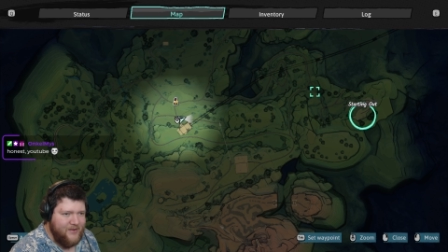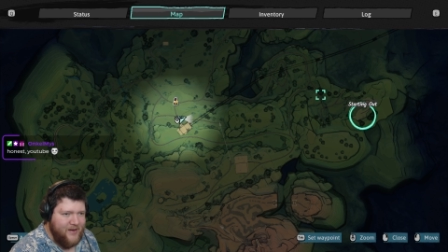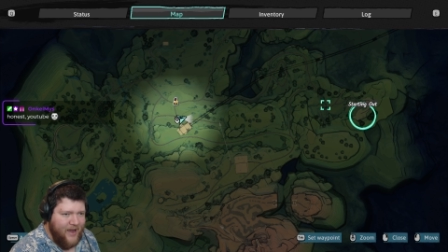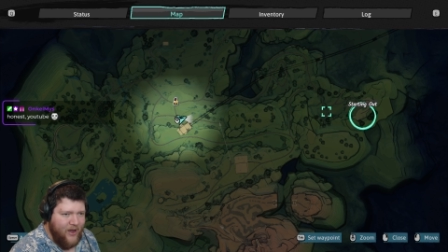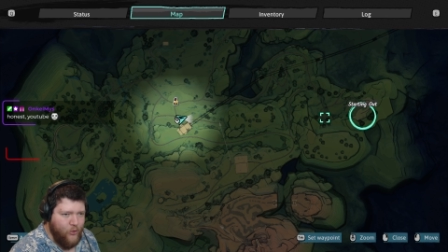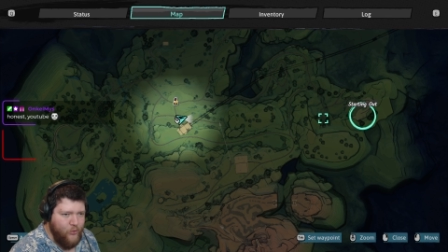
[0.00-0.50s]

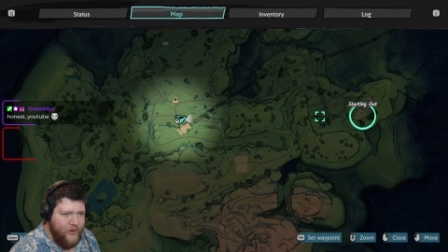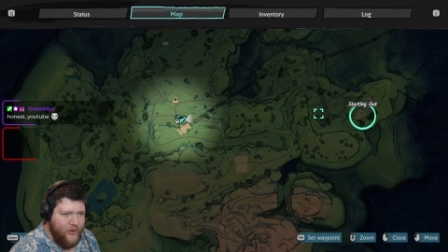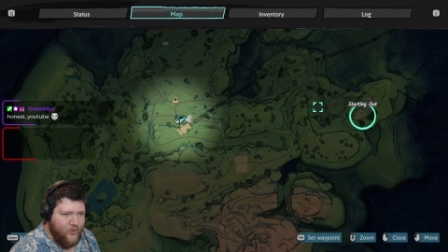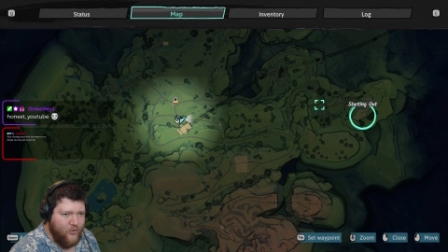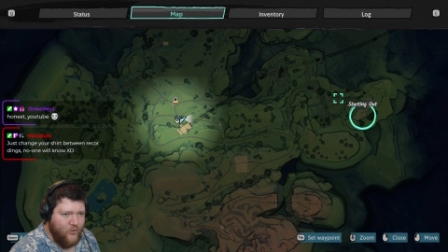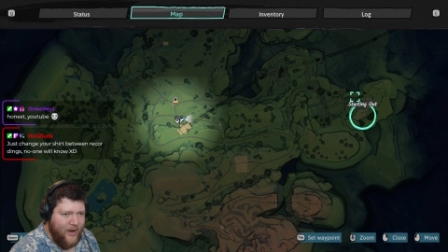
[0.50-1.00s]
down and
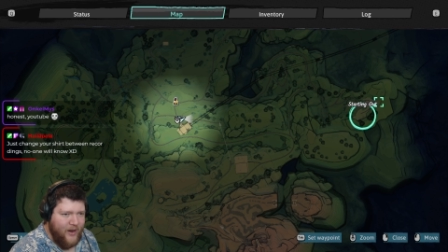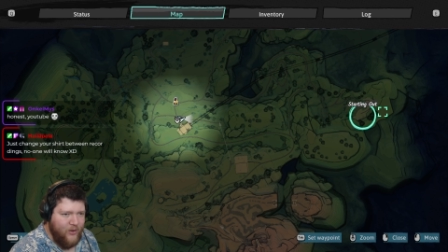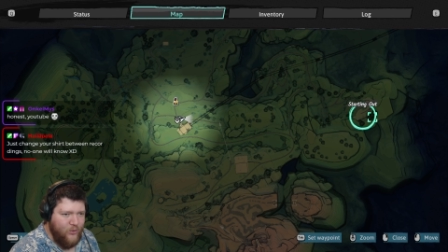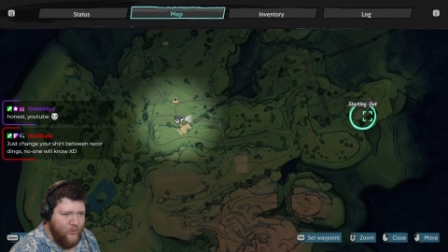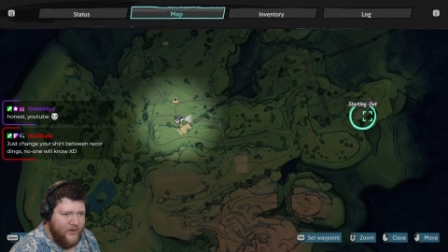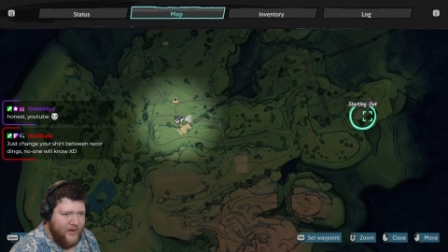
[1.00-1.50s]

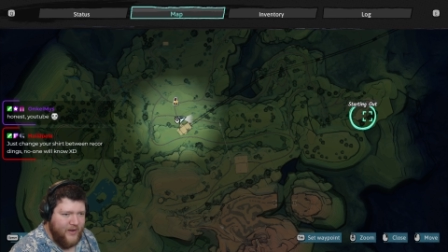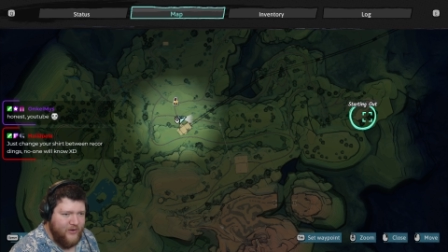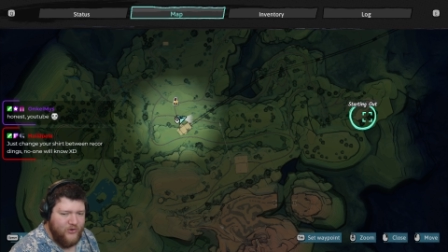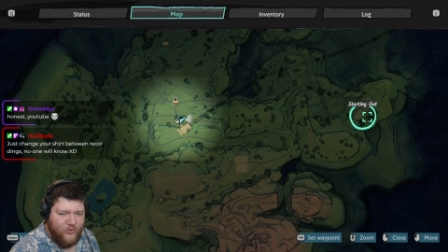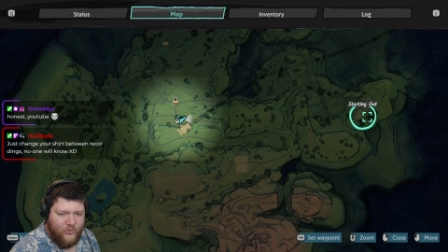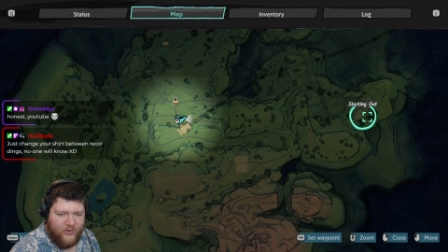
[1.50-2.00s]
around
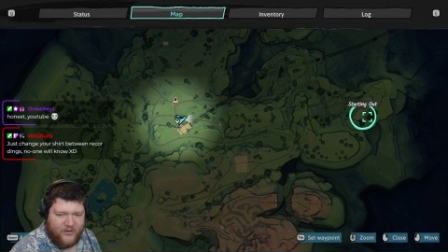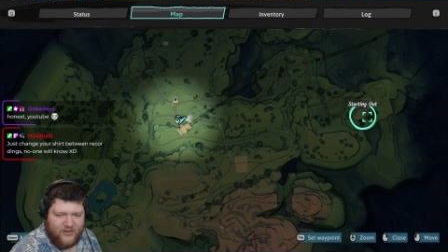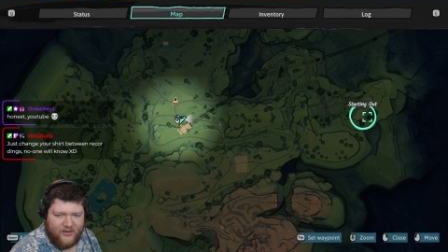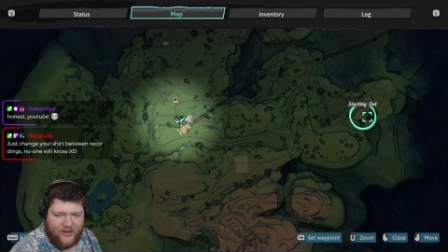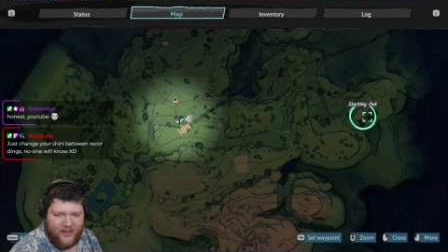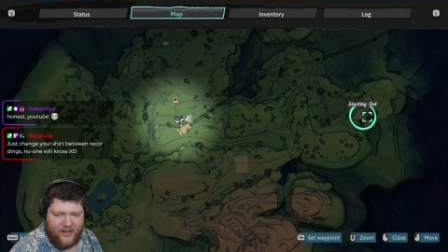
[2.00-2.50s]
into
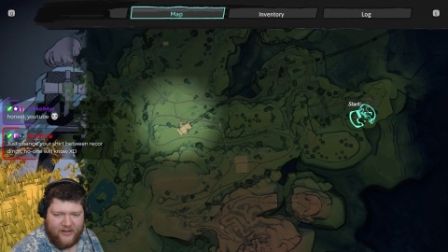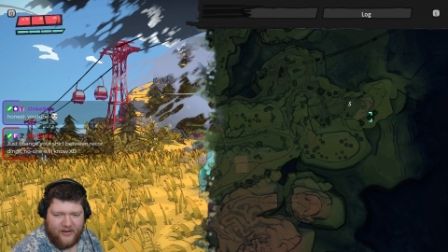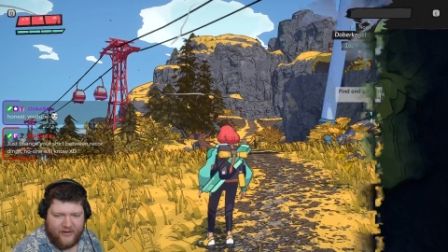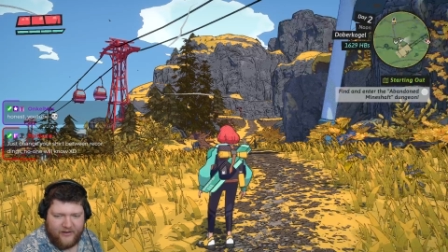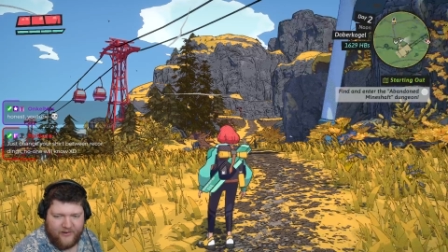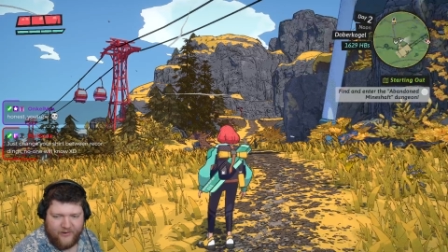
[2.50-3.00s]
it.
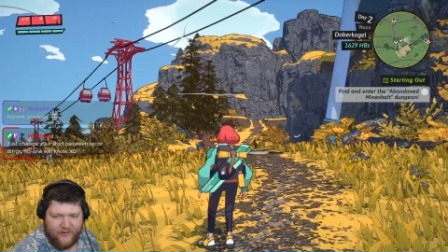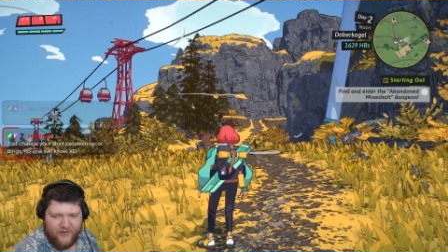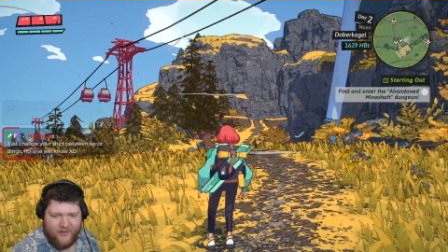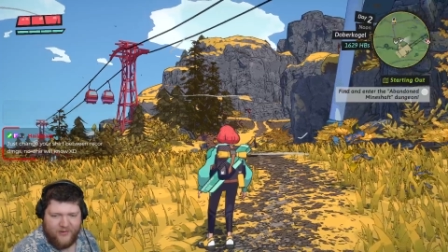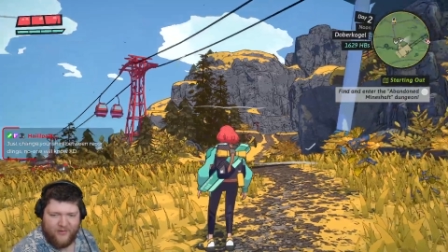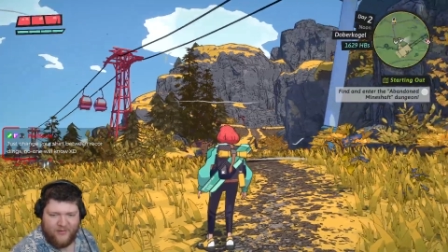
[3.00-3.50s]
I don't know.
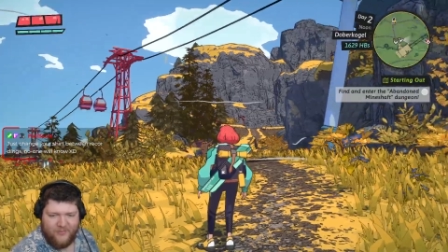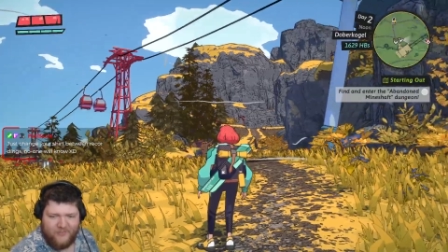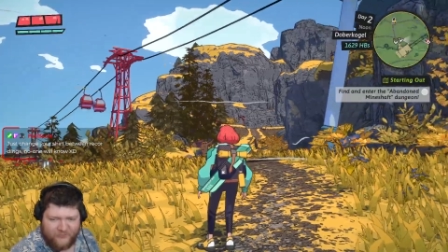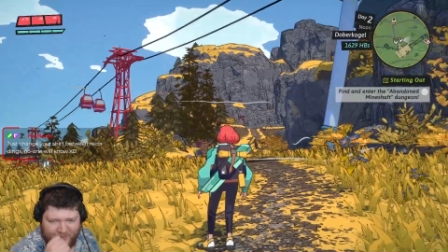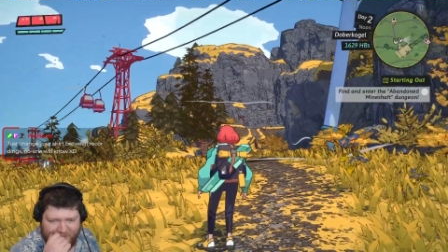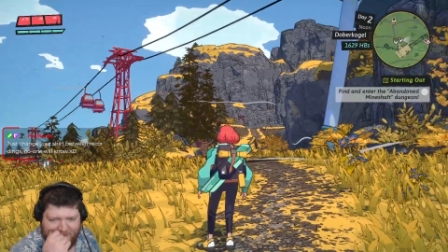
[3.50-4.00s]

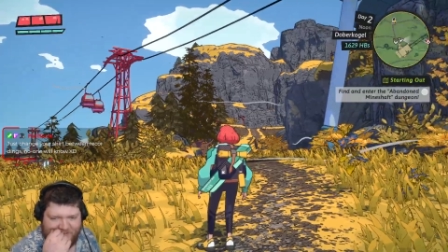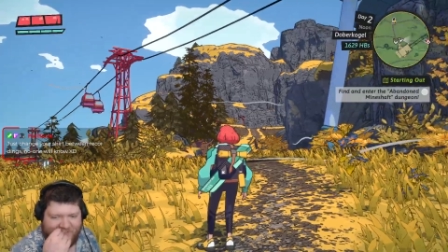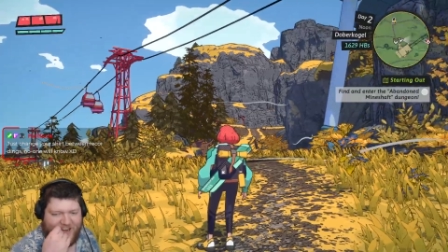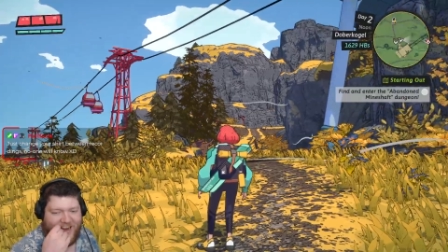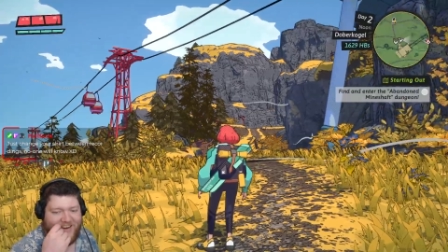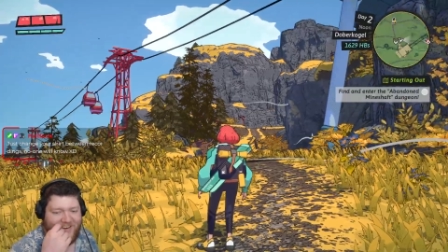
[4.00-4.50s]

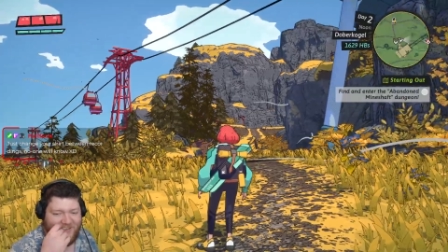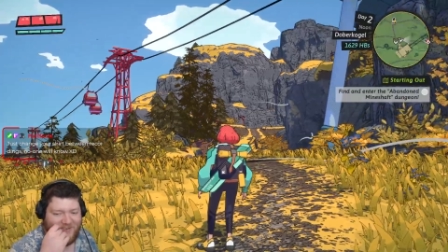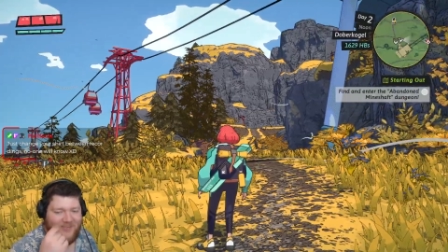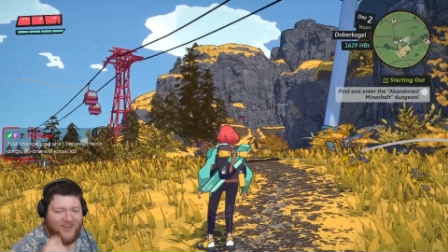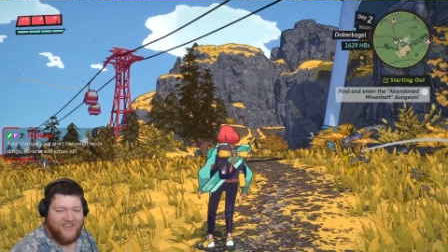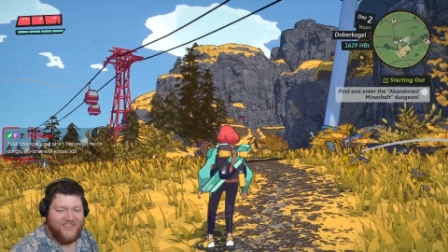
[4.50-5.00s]
Change
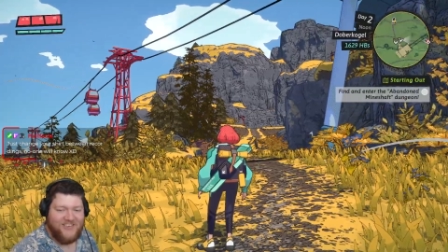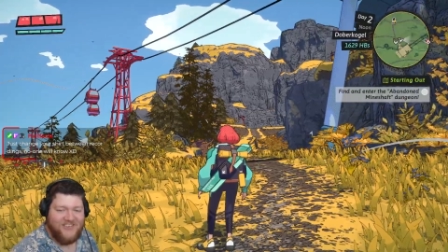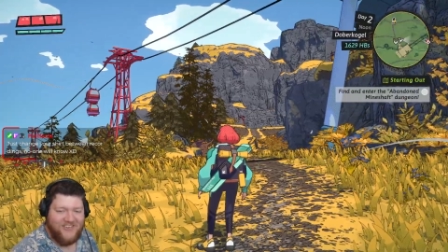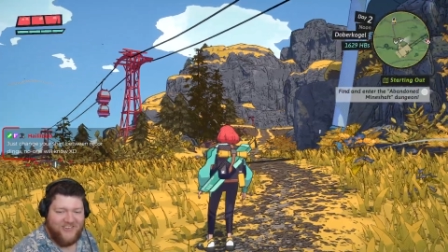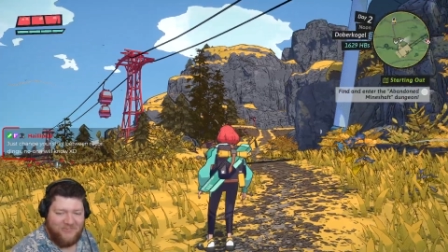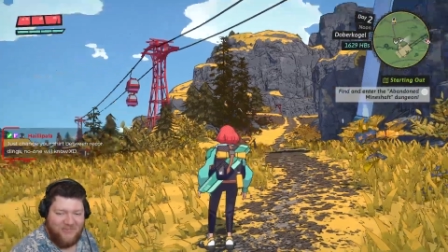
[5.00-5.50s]
my
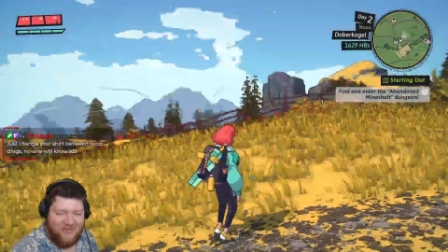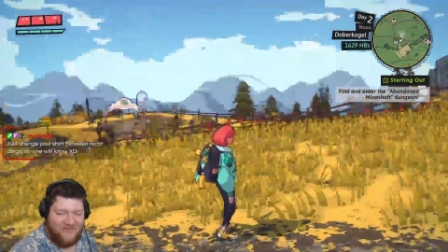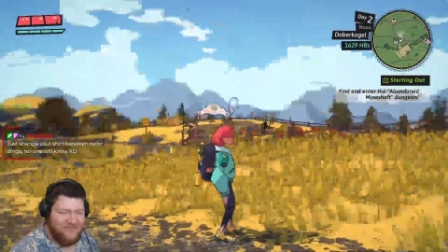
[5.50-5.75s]
shirt be